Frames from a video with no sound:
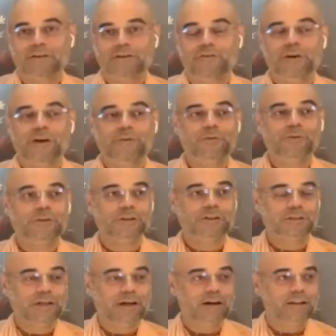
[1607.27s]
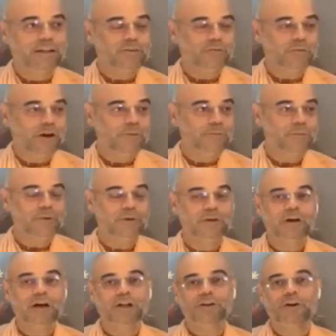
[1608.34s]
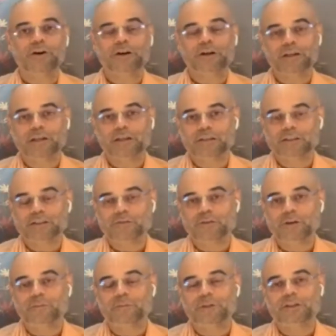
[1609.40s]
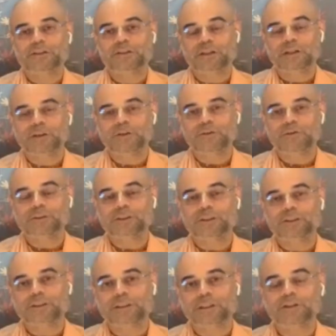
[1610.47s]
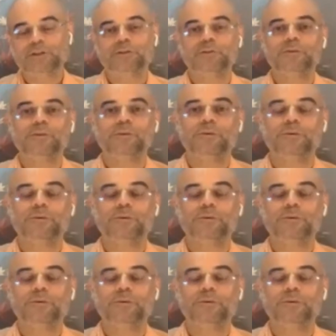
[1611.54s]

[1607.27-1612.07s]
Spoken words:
We have to understand this from authorities, from Diksha Guru, Shiksha Guru.